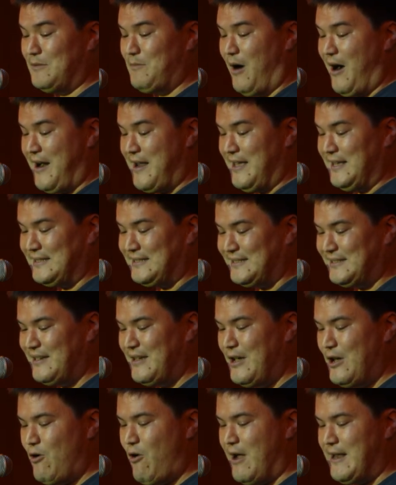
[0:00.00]
Marcus,
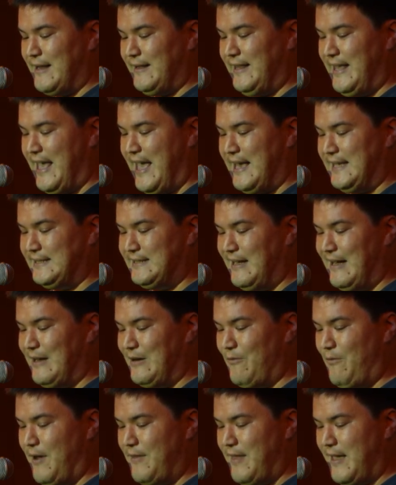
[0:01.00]
who had a
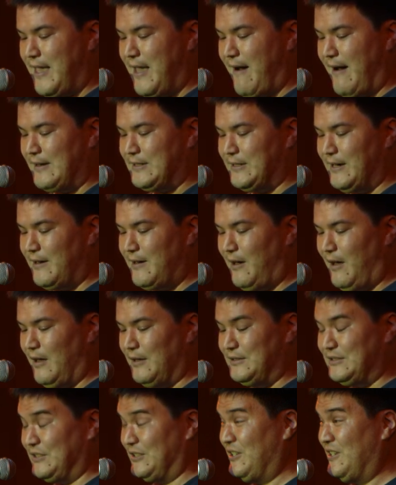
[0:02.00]
liaison with a character
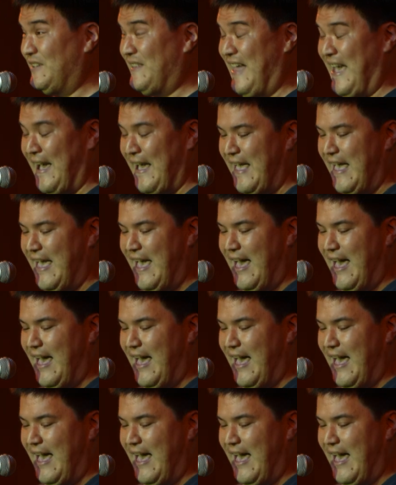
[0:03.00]
called Sterling.